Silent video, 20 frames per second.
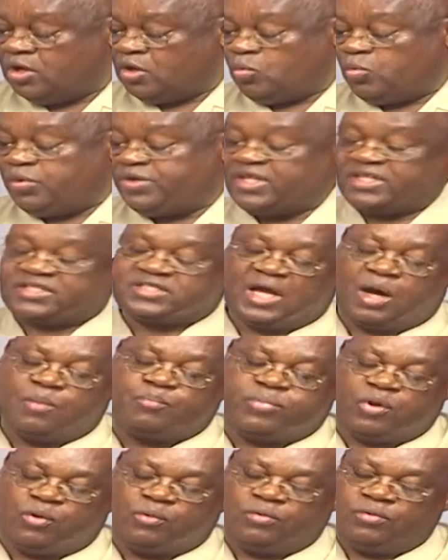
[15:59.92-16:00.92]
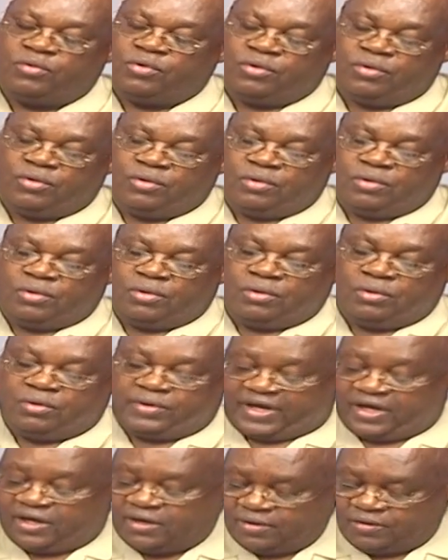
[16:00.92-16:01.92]
with a sample, mm -hmm.
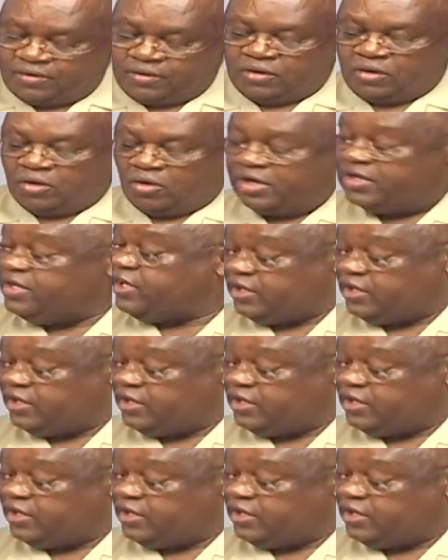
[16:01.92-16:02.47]
okay, the,